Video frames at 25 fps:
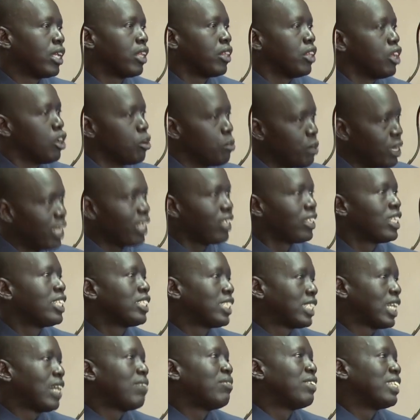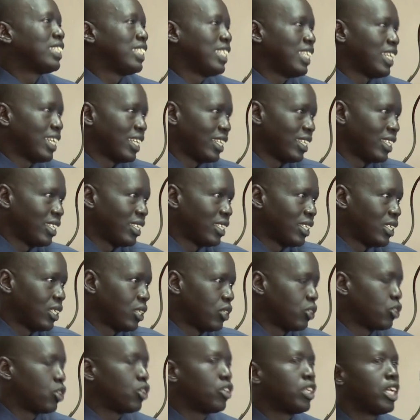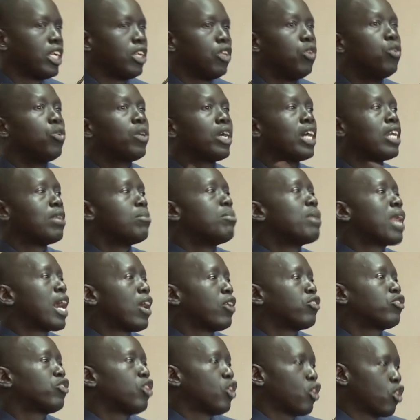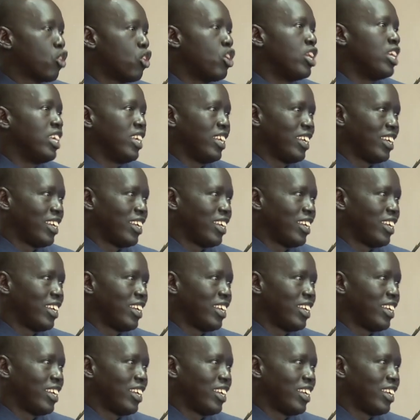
They'll bring the servers here so that you can browse locally.